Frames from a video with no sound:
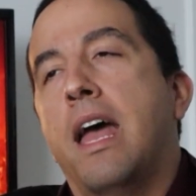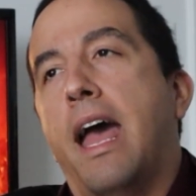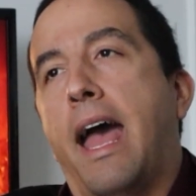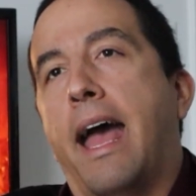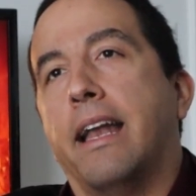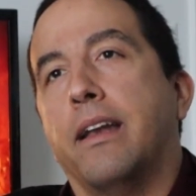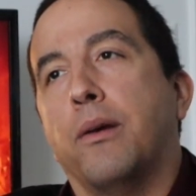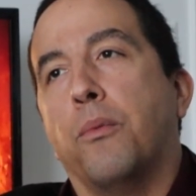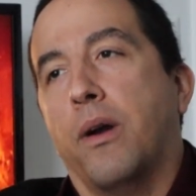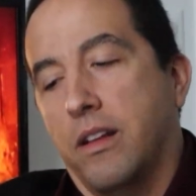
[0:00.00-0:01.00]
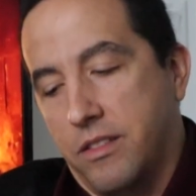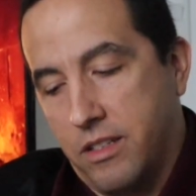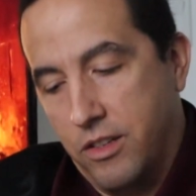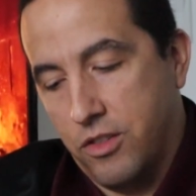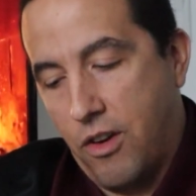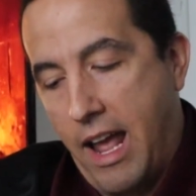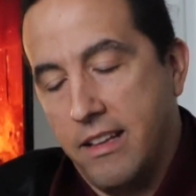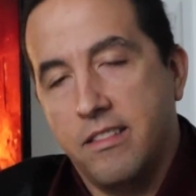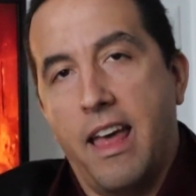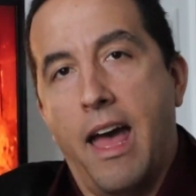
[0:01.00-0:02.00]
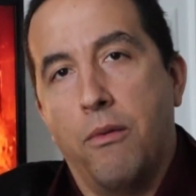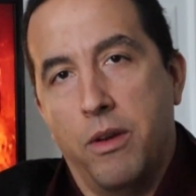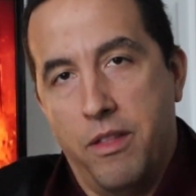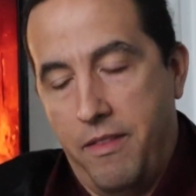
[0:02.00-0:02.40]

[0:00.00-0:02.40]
And whereas contrast that with,